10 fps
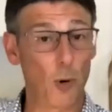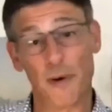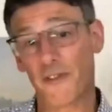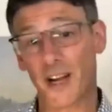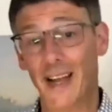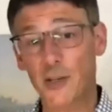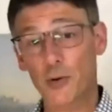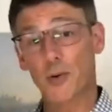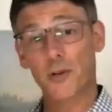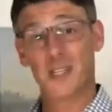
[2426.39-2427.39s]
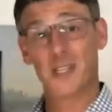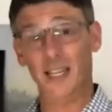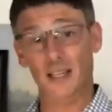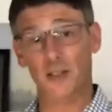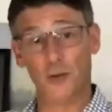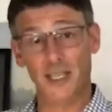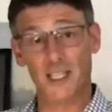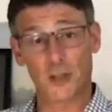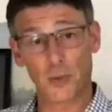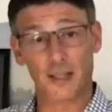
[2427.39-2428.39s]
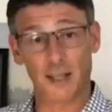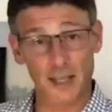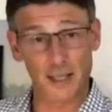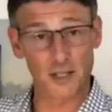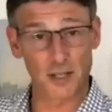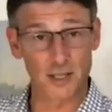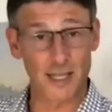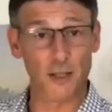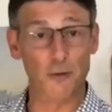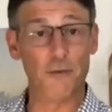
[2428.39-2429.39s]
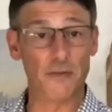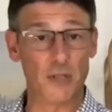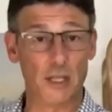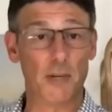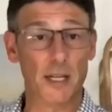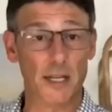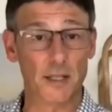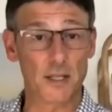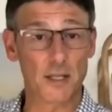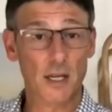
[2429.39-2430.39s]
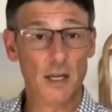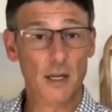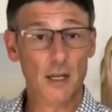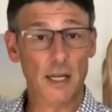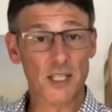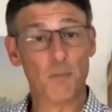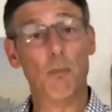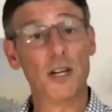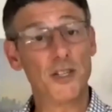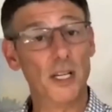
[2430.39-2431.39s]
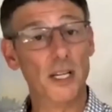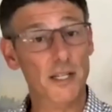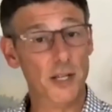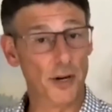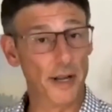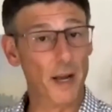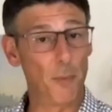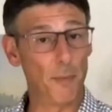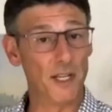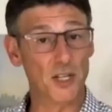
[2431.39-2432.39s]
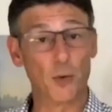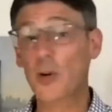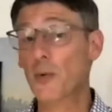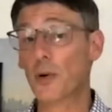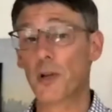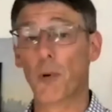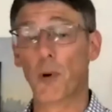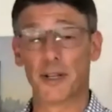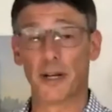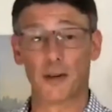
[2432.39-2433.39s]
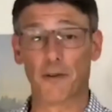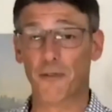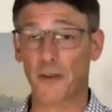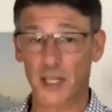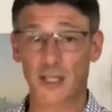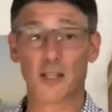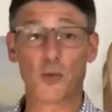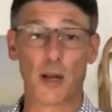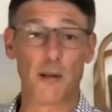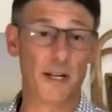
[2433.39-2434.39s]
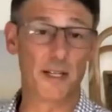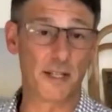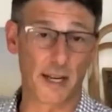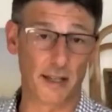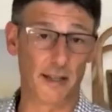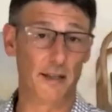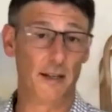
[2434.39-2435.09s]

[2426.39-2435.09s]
But if I hand you a routine, do these 3 things, it's going to take you 15 minutes. It's much easier to implement. So we really boil down to 15 to 20 minutes daily.